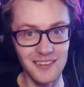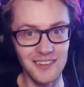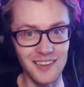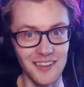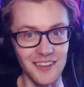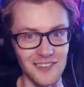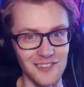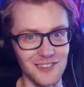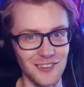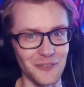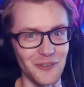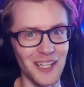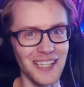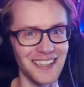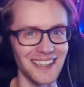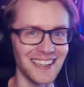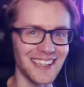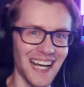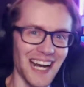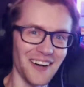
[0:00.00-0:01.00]
untouched so I
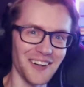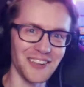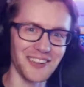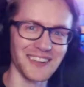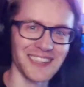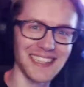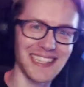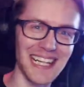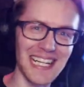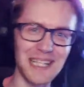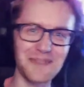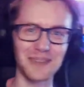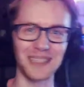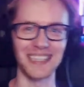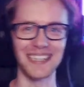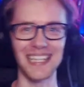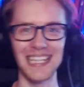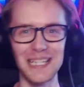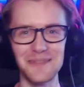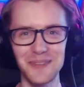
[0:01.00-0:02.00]
can carry on
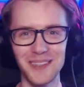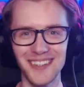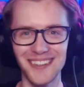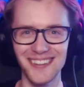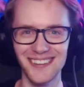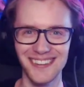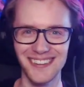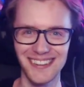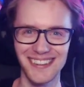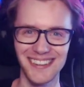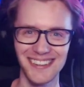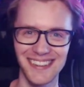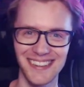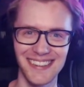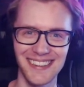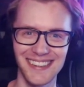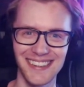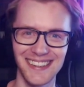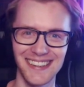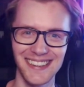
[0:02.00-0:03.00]
gaming, gamers. That
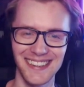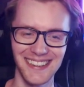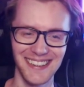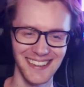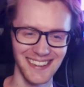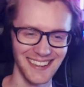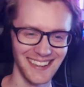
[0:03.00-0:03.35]
really is